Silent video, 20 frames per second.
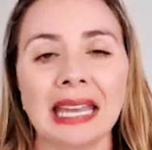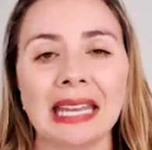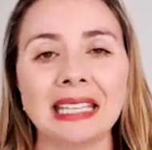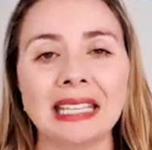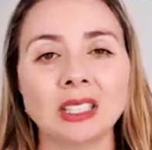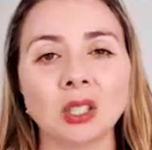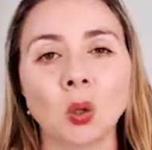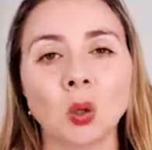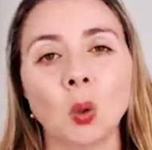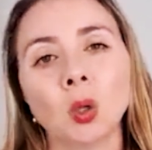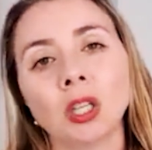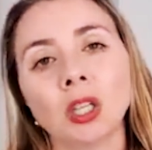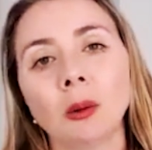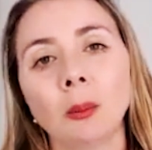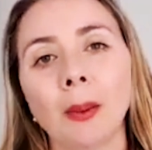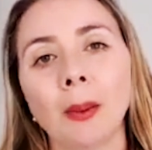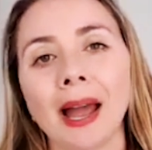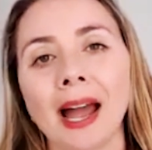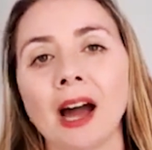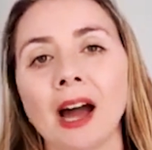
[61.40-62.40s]
it's all
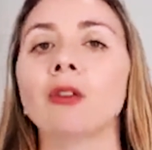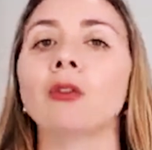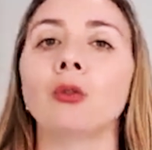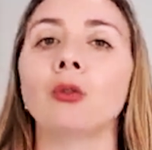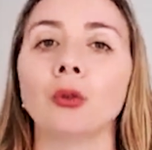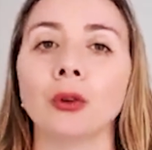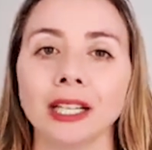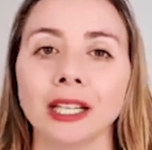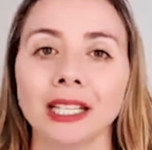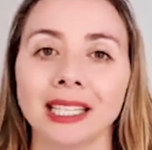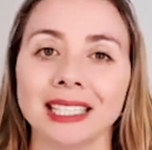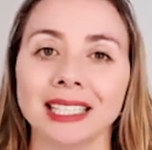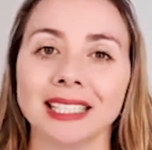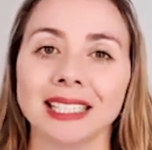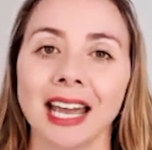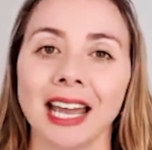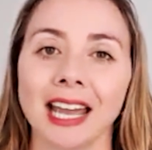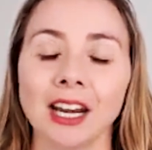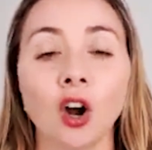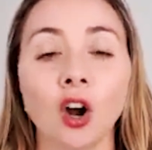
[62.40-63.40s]
about real
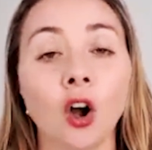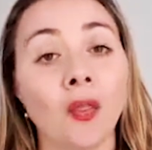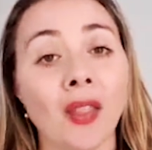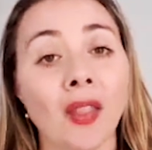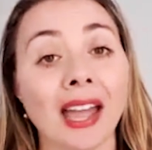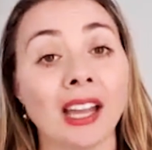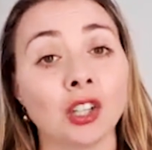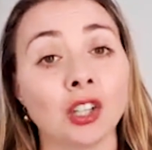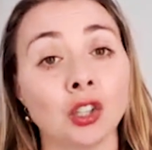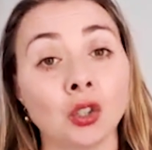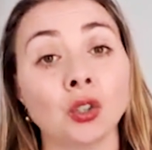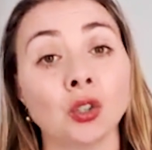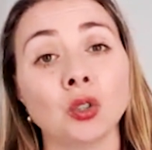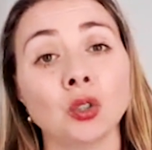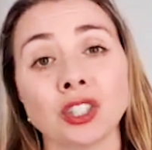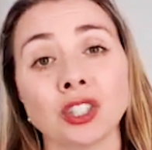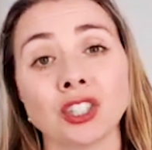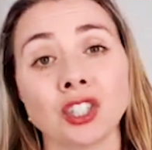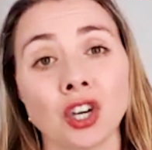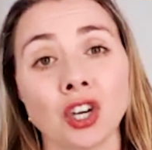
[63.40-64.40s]
estate on that Google
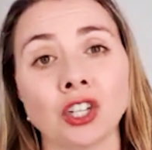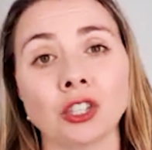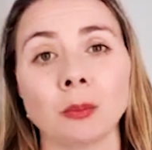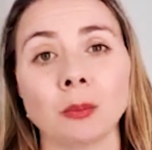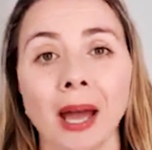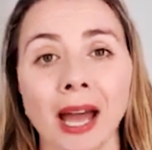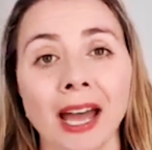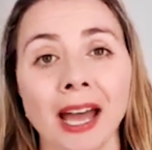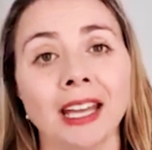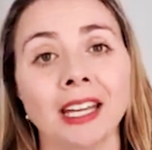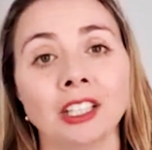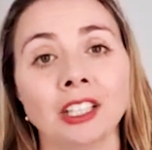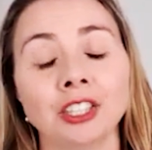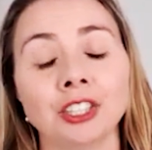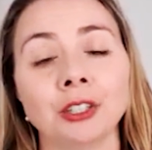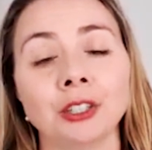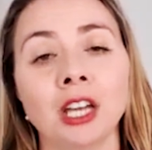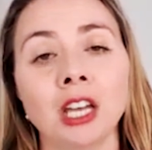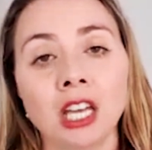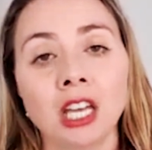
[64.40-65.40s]
search
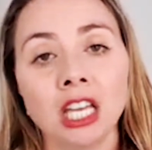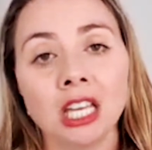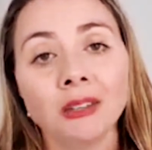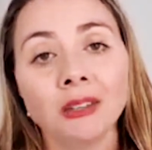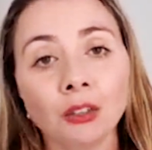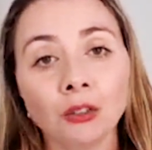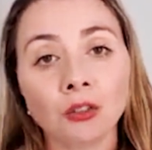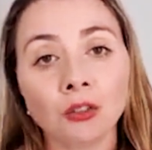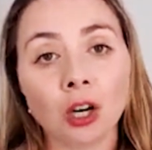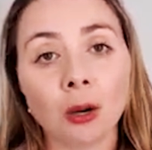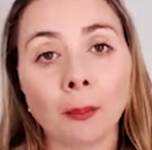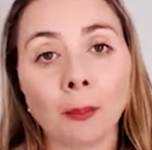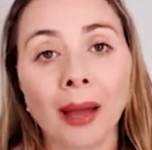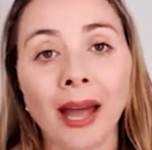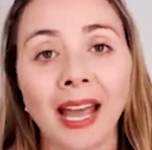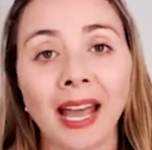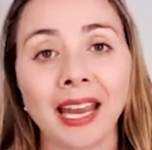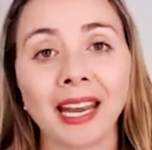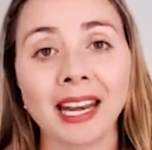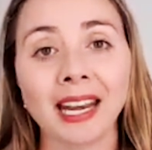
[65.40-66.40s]
page. If you've got a
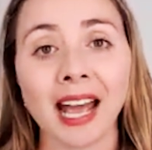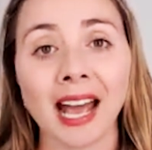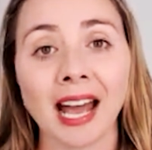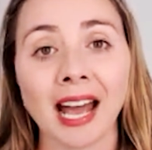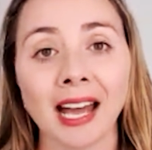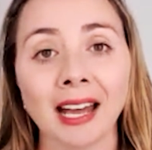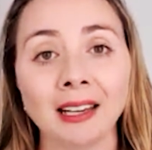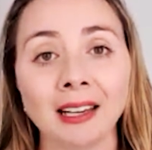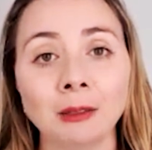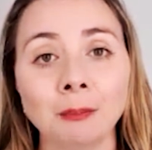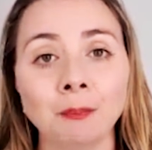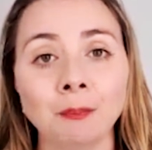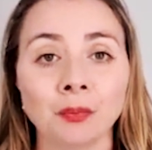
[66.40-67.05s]
paid ad